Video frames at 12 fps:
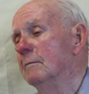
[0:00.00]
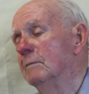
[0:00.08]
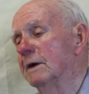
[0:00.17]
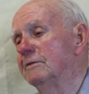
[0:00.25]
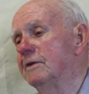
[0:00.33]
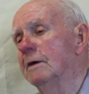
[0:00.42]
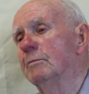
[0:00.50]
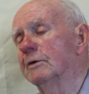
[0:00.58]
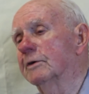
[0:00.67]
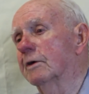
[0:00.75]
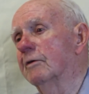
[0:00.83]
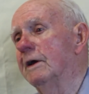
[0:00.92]
But Jim
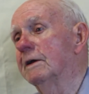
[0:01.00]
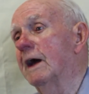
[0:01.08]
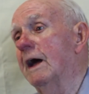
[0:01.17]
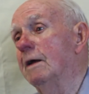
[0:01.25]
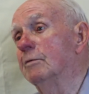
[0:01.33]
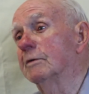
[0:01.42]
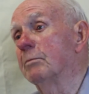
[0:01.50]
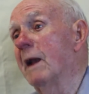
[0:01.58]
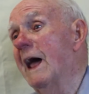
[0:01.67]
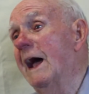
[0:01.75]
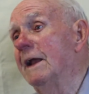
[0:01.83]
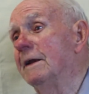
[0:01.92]
was a great guy. He was
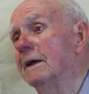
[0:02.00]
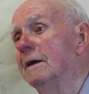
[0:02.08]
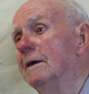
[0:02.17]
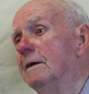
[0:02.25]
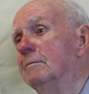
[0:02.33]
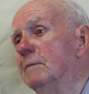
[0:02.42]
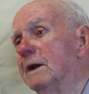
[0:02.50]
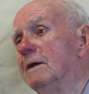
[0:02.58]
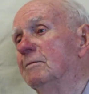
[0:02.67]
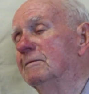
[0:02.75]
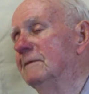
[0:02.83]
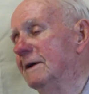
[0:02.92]
blind, but
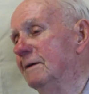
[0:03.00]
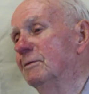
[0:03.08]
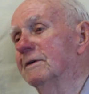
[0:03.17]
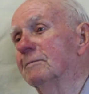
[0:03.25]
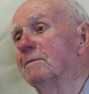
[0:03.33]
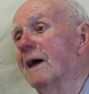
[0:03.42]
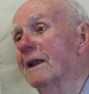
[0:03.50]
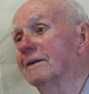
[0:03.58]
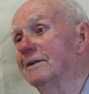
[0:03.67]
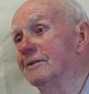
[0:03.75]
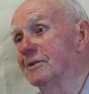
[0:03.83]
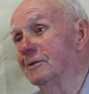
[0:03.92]
he was a
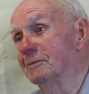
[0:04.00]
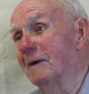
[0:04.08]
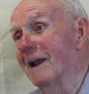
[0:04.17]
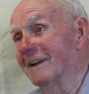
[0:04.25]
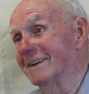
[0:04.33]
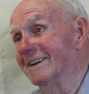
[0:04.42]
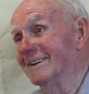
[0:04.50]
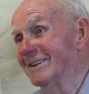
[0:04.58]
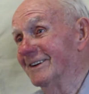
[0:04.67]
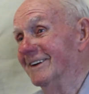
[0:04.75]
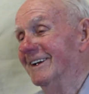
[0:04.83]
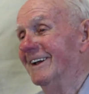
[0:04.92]
politician's
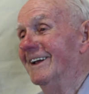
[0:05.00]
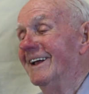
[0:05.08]
politician.